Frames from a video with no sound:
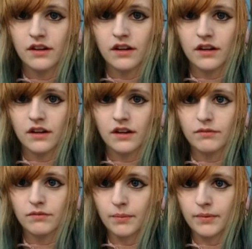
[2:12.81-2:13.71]

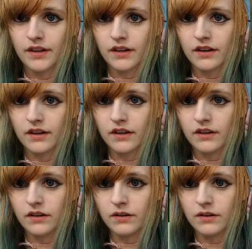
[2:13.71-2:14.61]
Um, Republica,
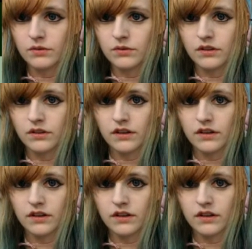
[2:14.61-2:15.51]
you
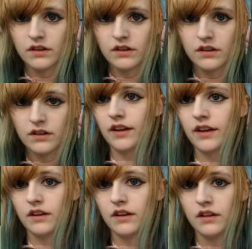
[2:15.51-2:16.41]
look good.